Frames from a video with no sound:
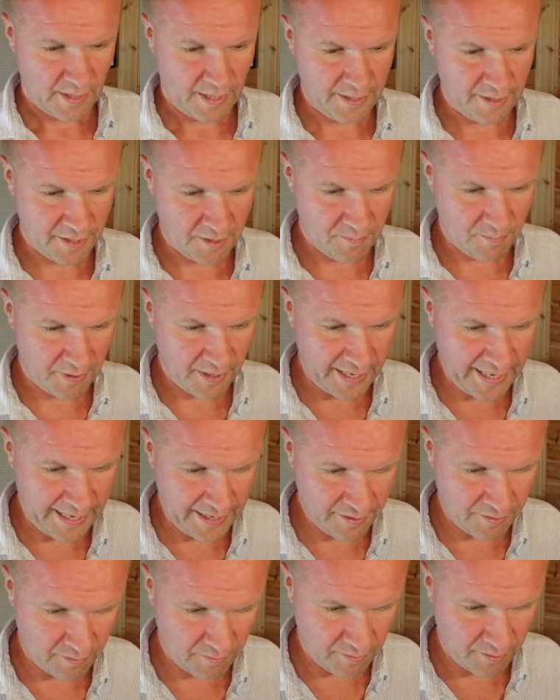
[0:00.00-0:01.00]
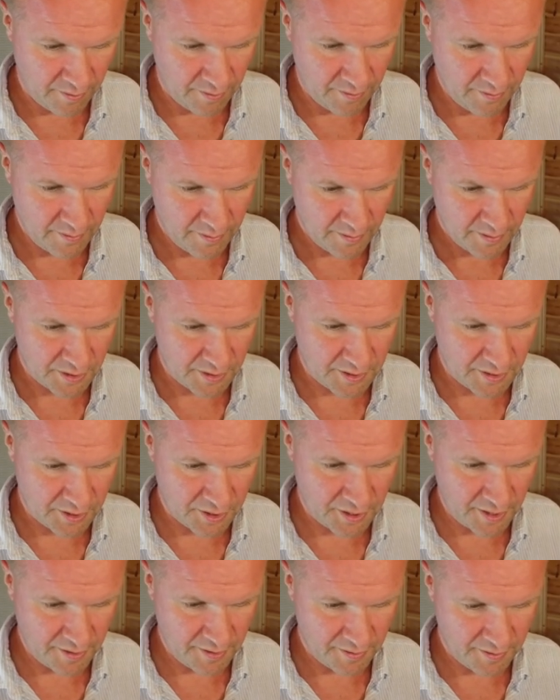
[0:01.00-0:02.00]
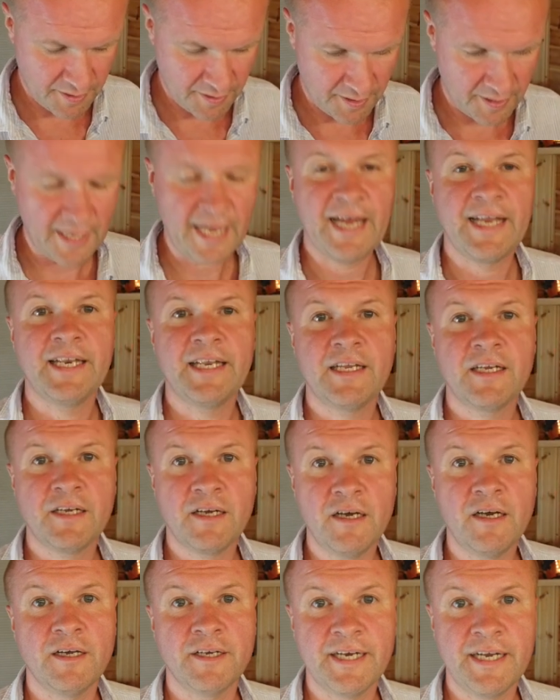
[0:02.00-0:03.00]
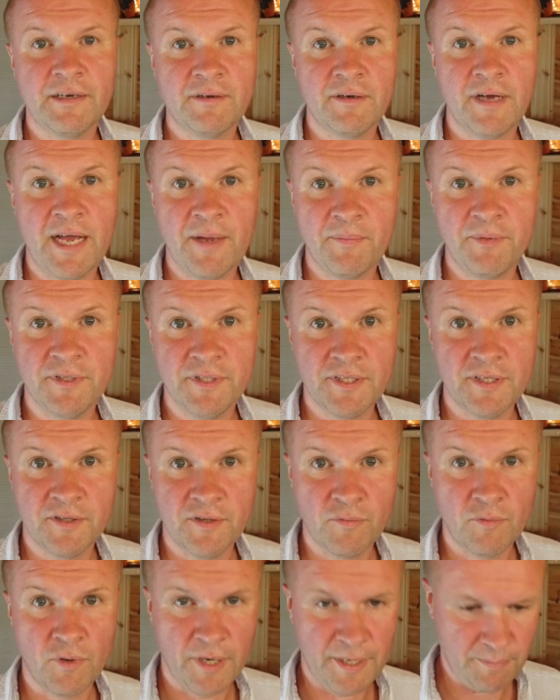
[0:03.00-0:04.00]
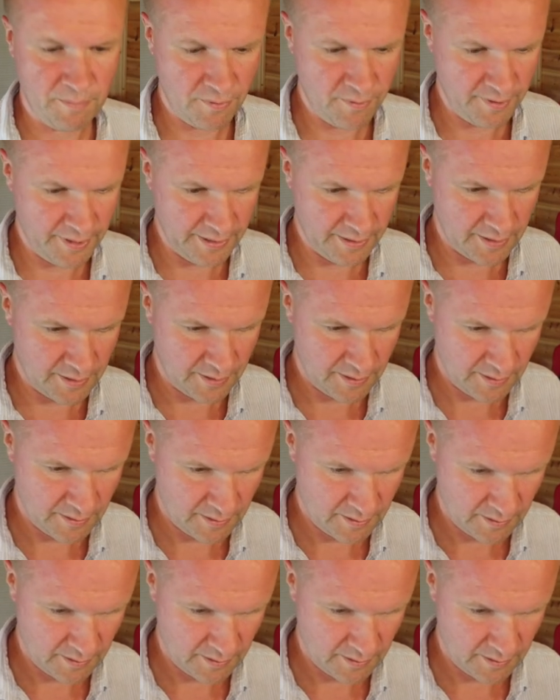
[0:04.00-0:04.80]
And I can play it through just to show you that that cut now happens at the right point.